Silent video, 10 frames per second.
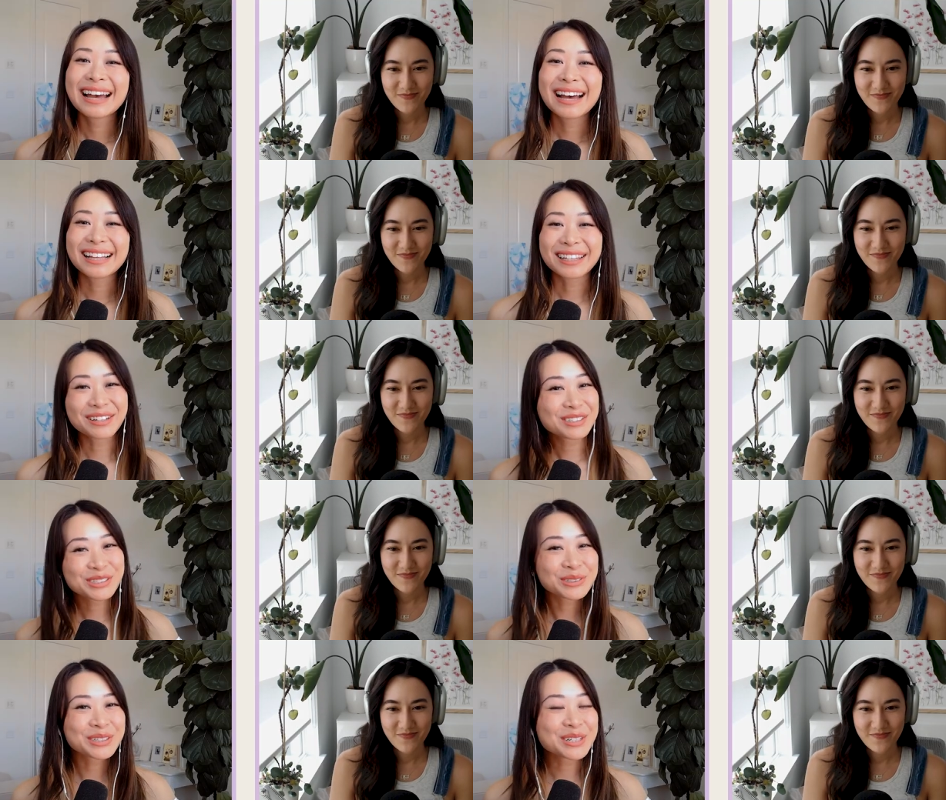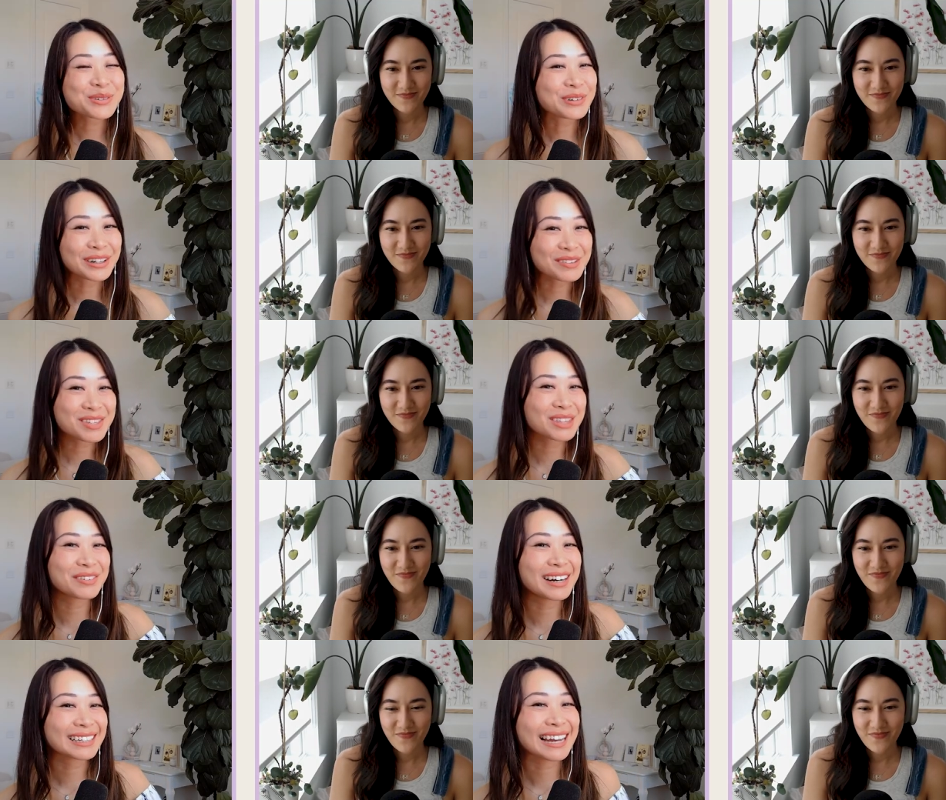Speaker 1: Hello, Jules. Welcome to the
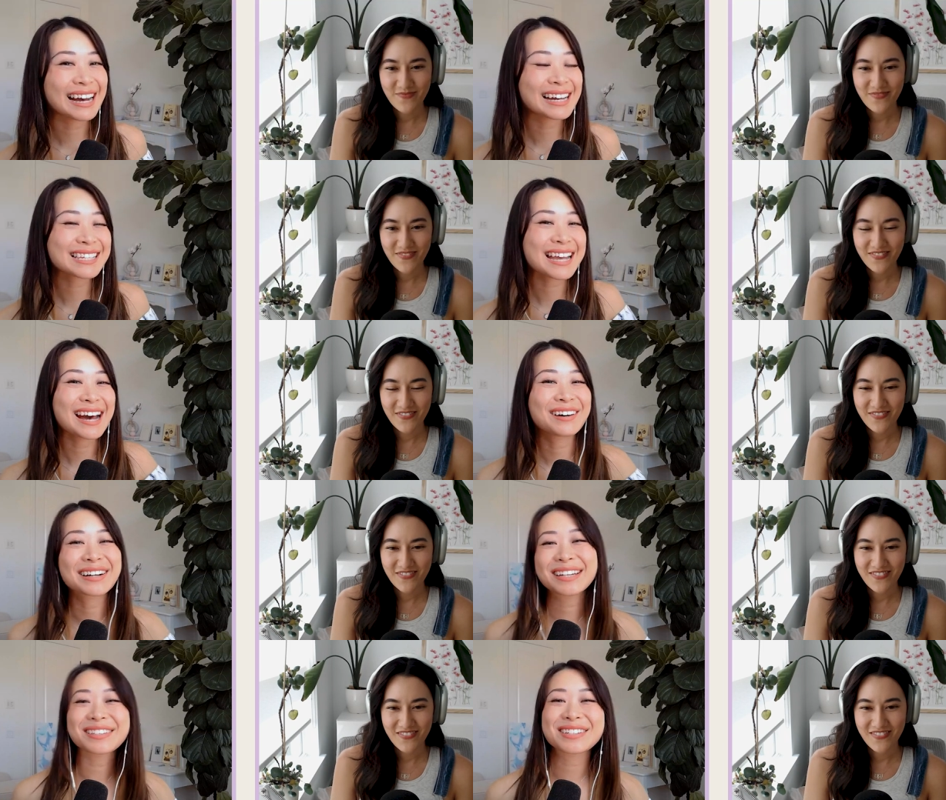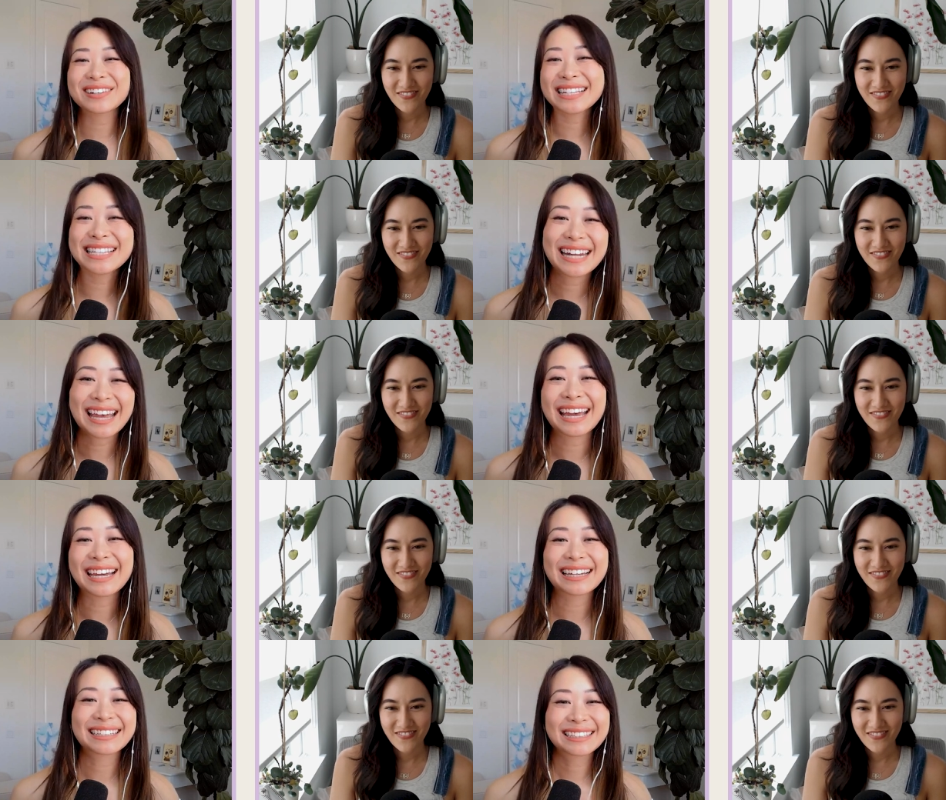podcast. How are you doing
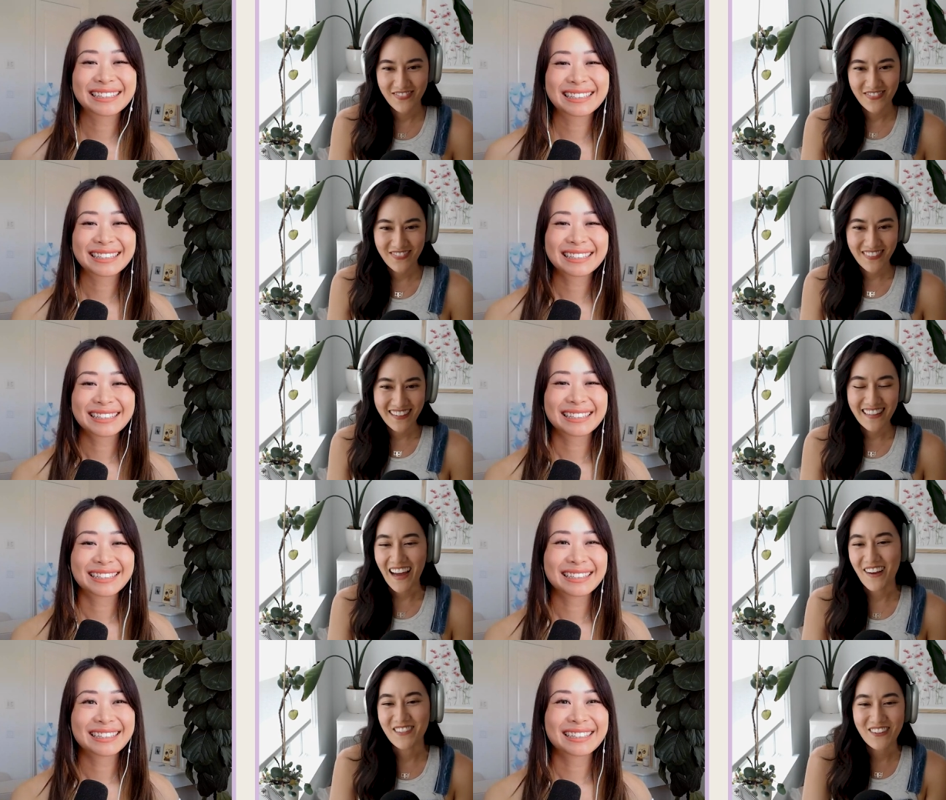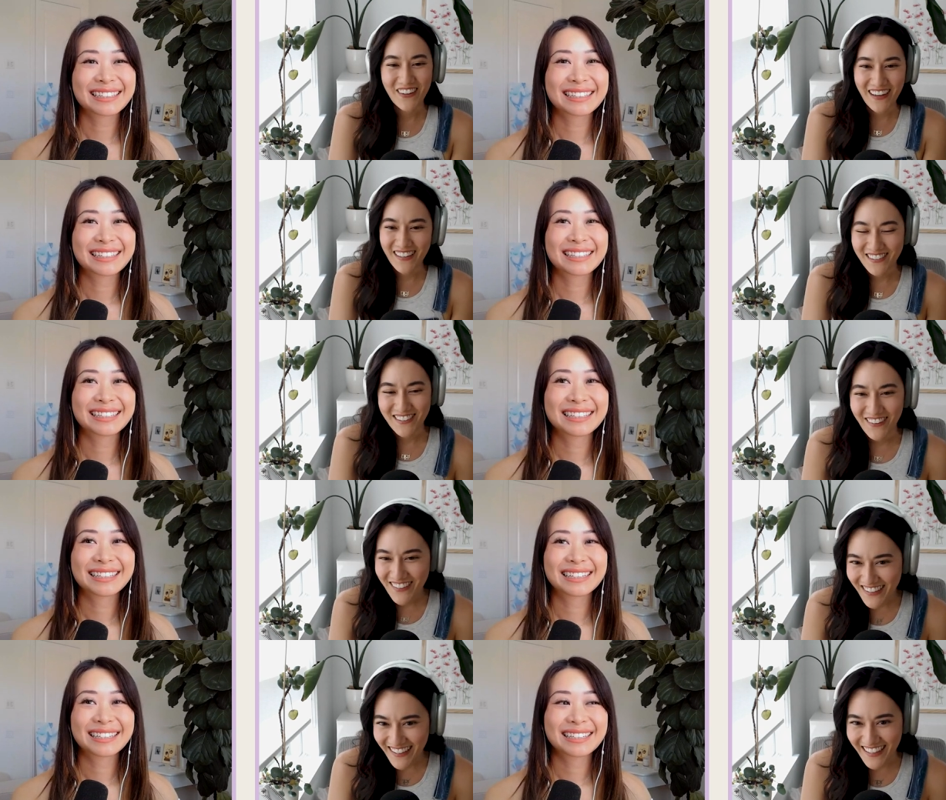
Speaker 2: today? I'm doing so
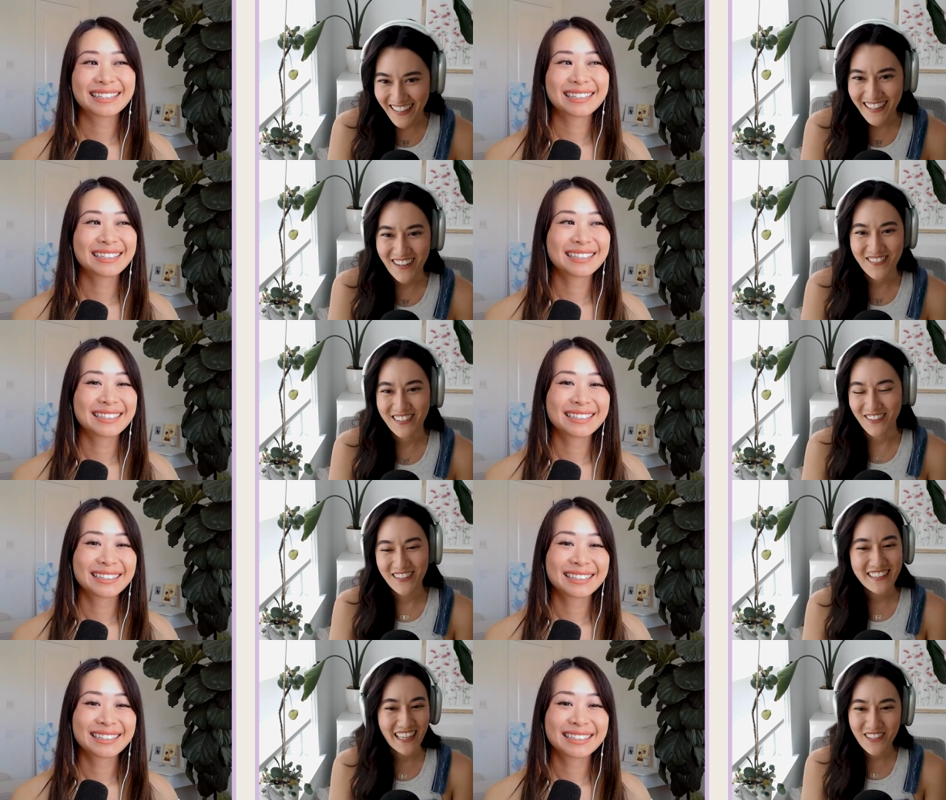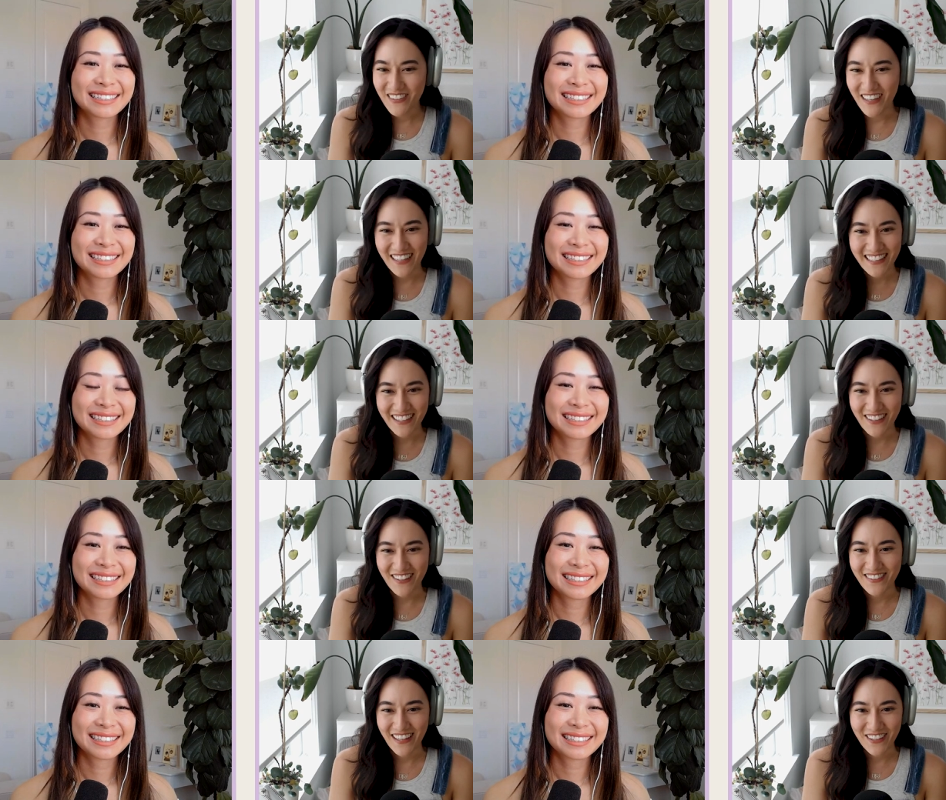good. I'm so excited to be on
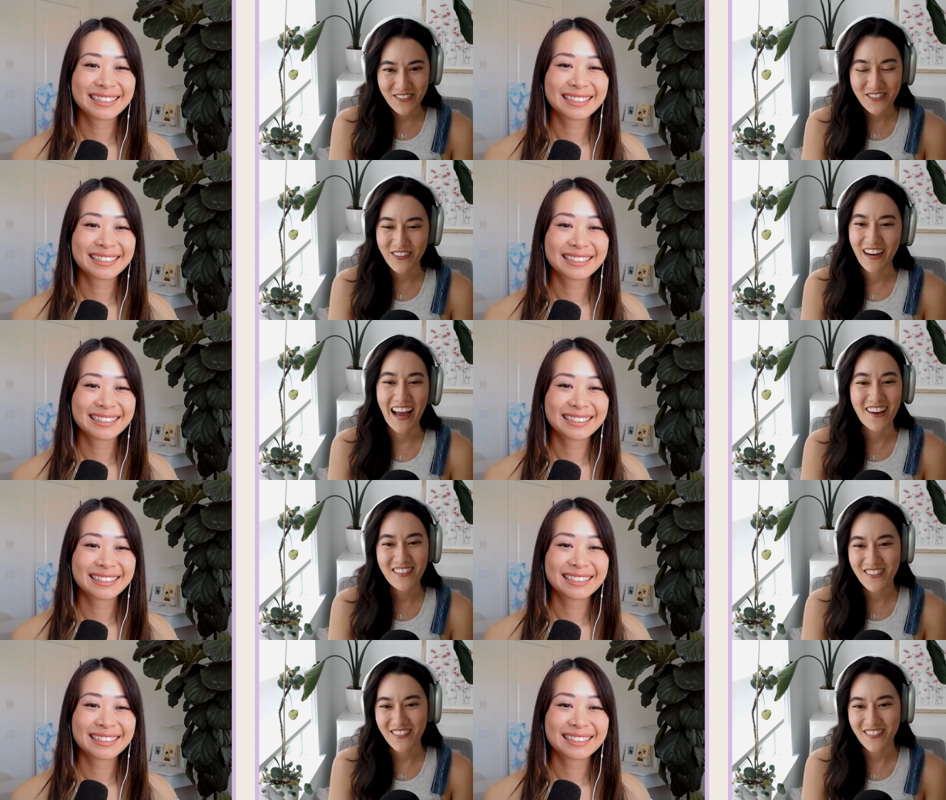here. Thank you for having